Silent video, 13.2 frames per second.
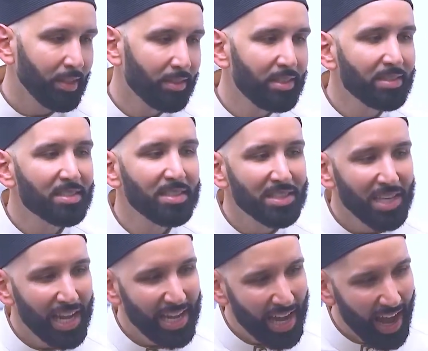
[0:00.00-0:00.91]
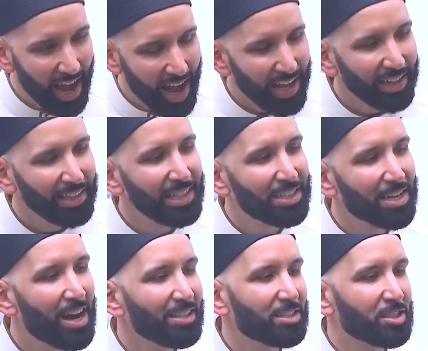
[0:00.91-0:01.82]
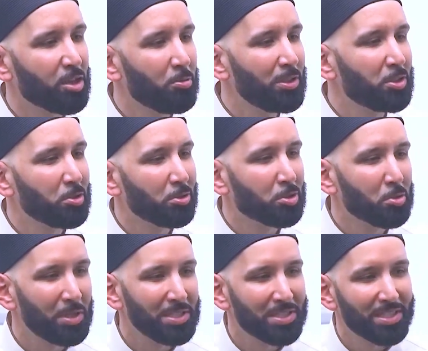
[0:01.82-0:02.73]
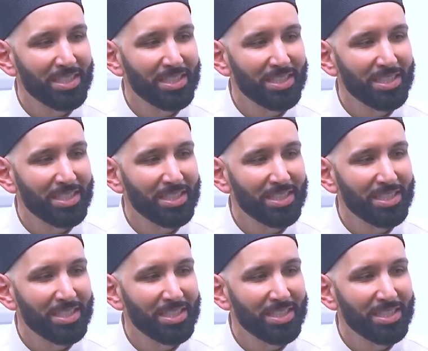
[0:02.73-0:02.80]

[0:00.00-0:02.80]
This is a highly consequential choice.